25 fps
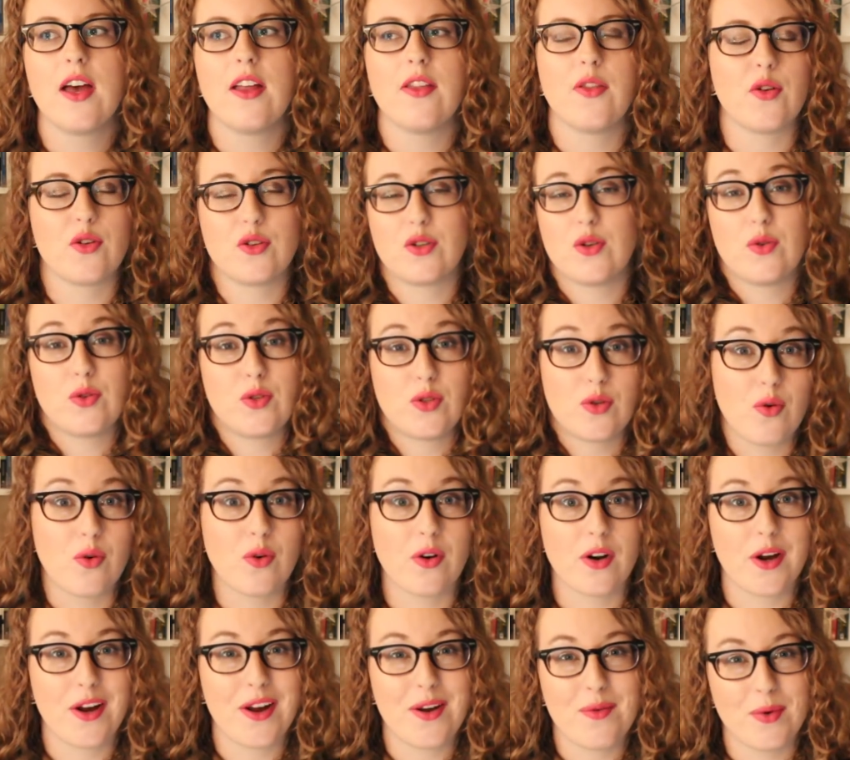There's no
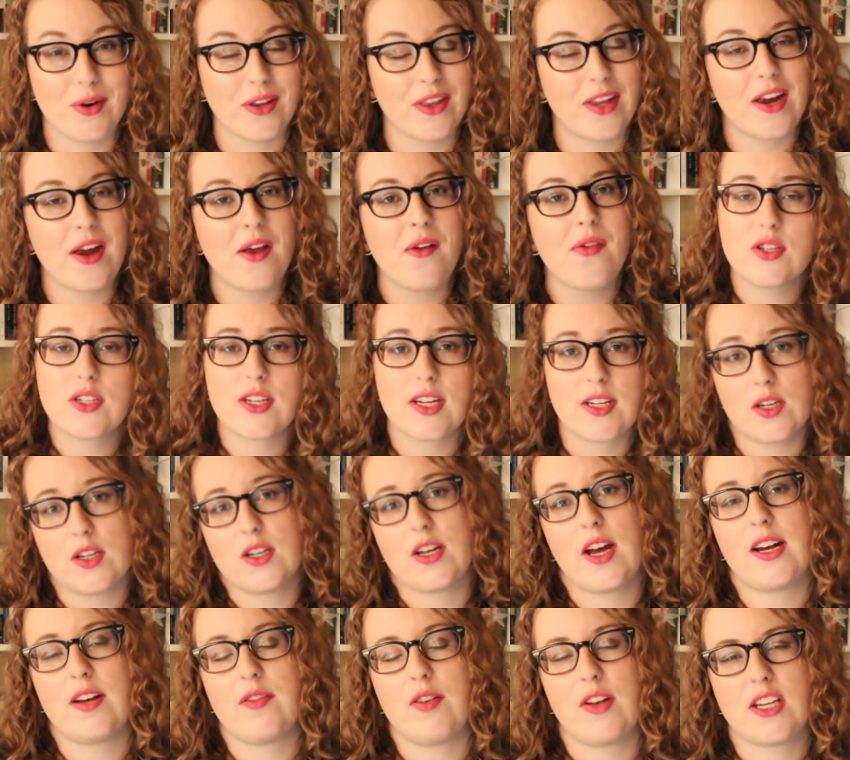story, really. Just to
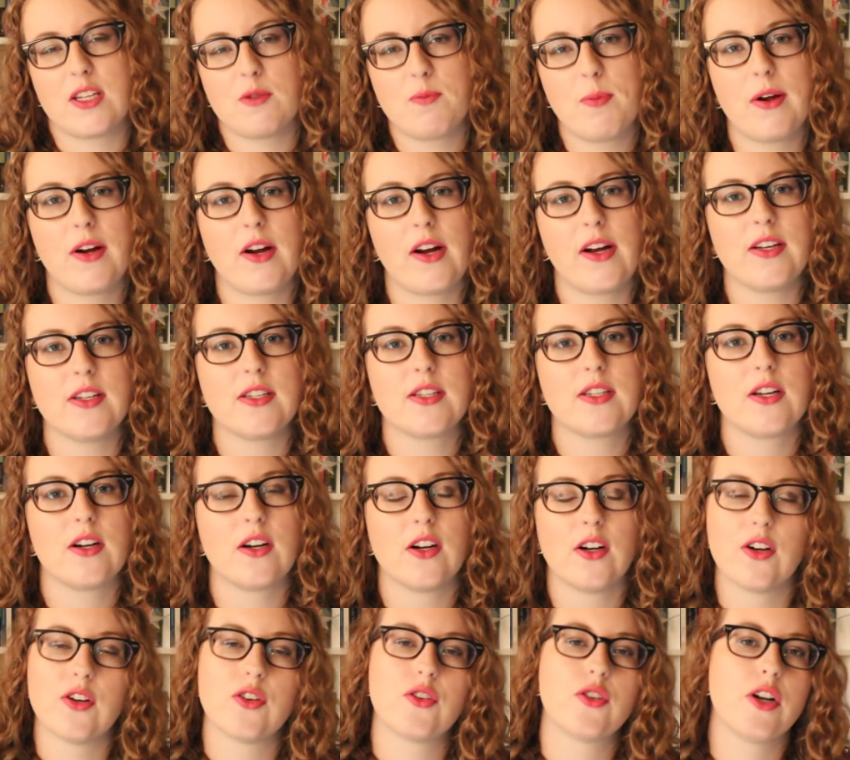kind of experience
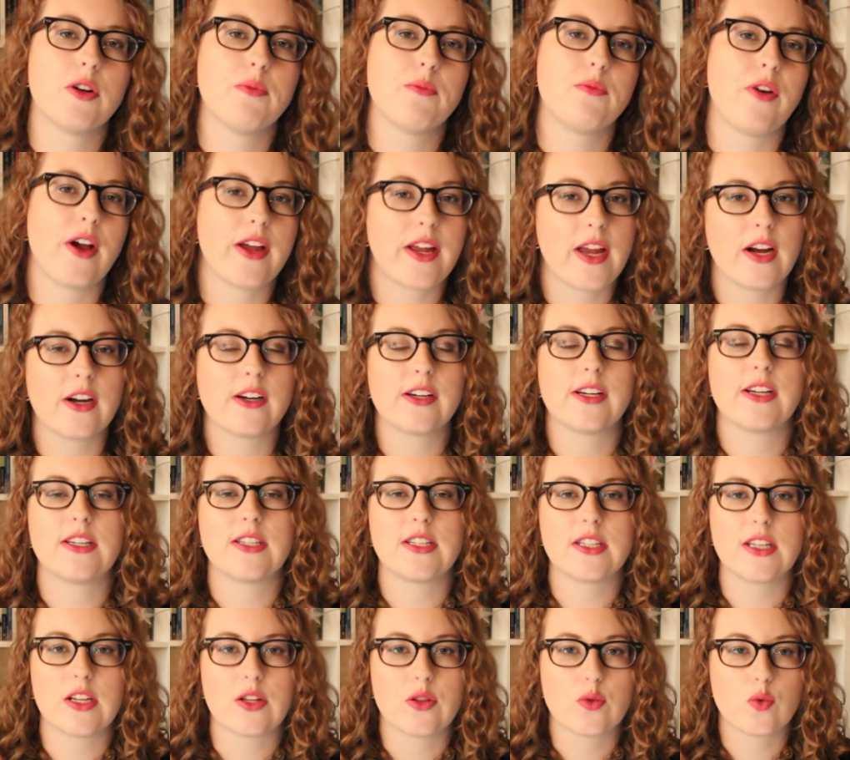her trip
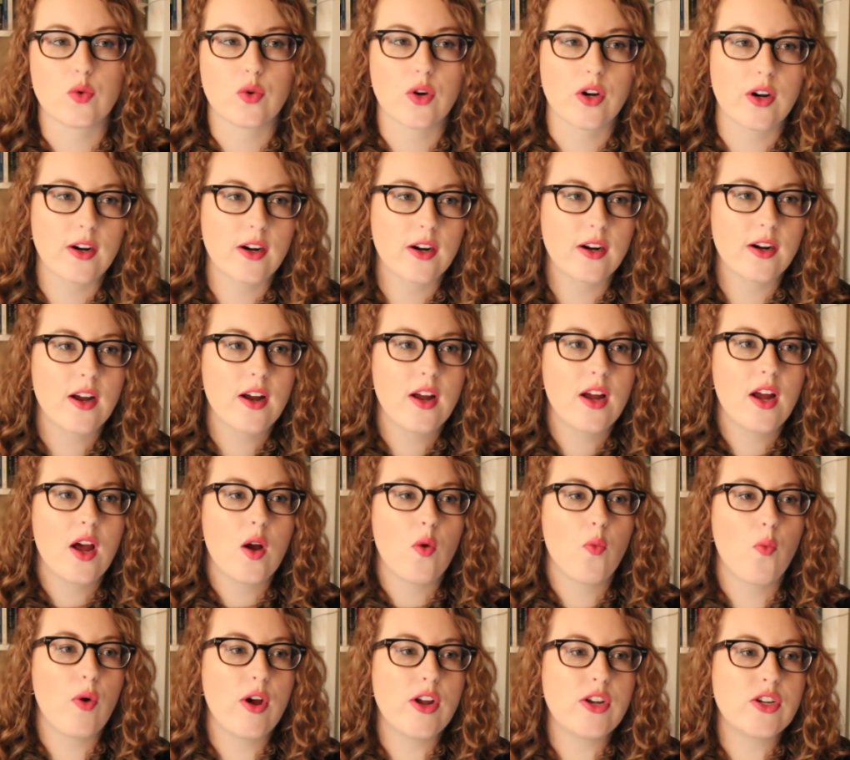vicariously through her,
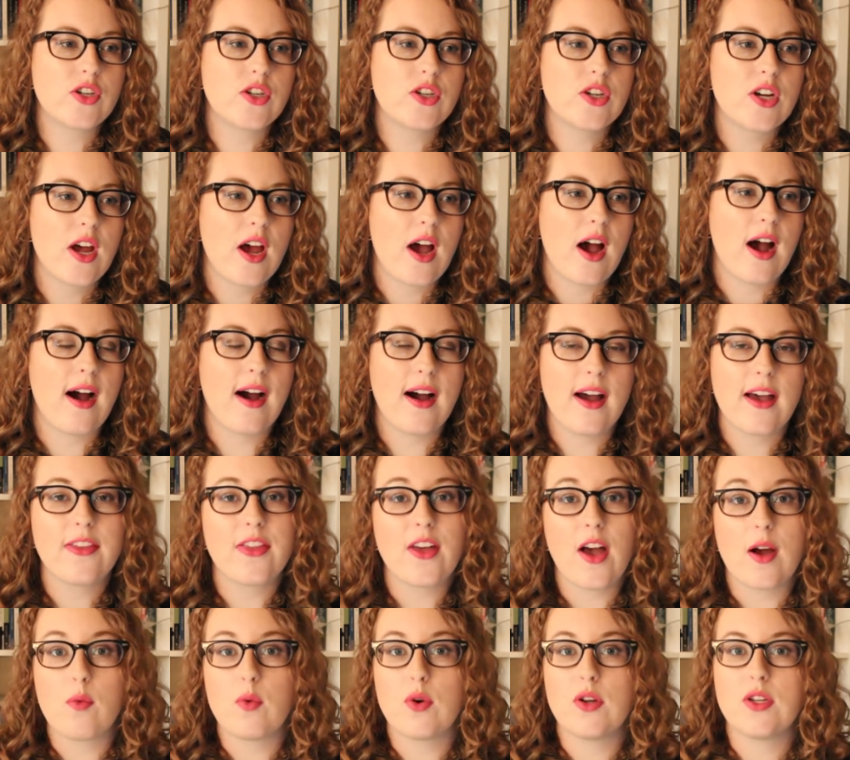which I
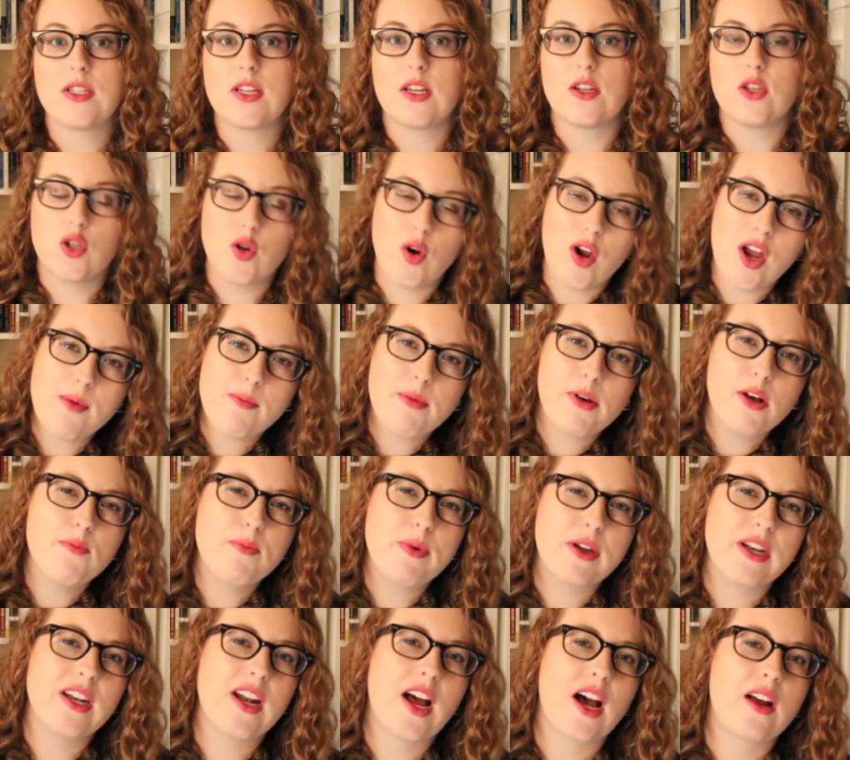thought was enjoyable
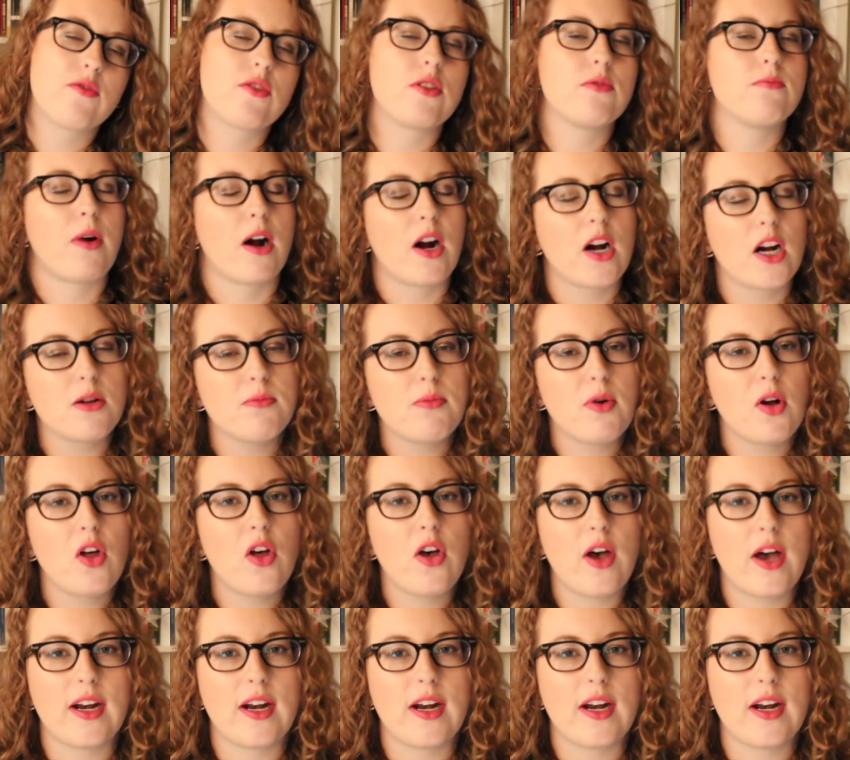but not remarkable.